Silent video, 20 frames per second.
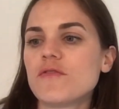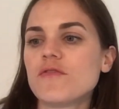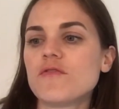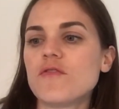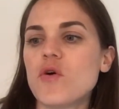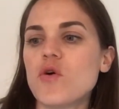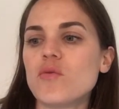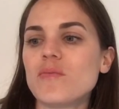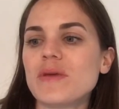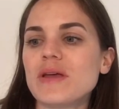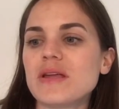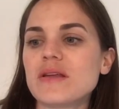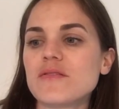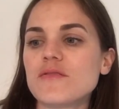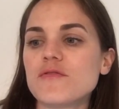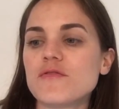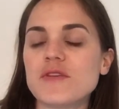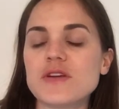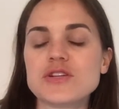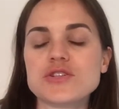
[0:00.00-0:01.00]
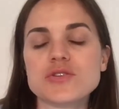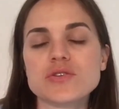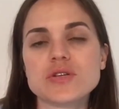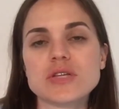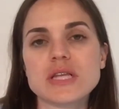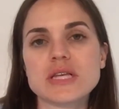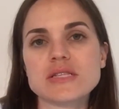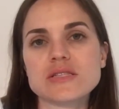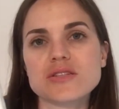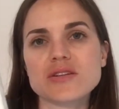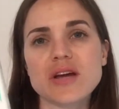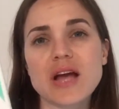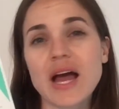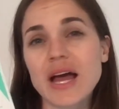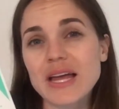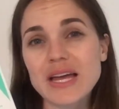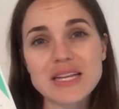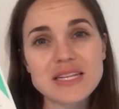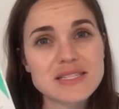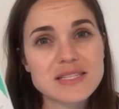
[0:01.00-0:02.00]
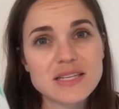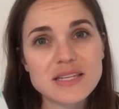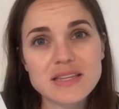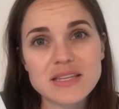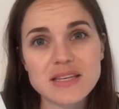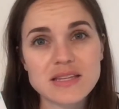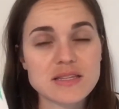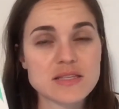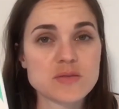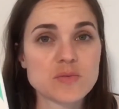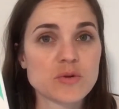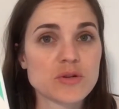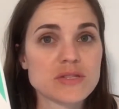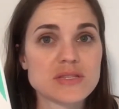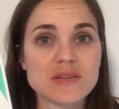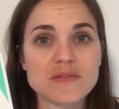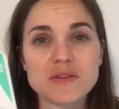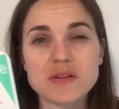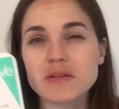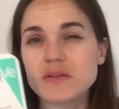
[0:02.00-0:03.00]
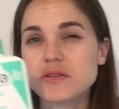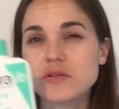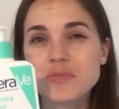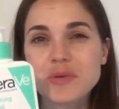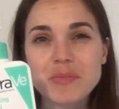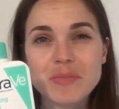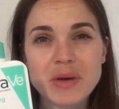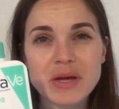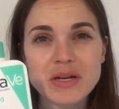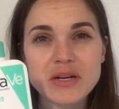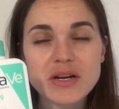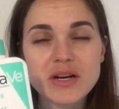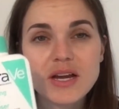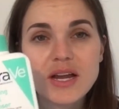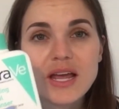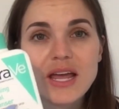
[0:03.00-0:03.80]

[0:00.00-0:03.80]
foaming facial cleanser. I honestly think this works even a little bit better.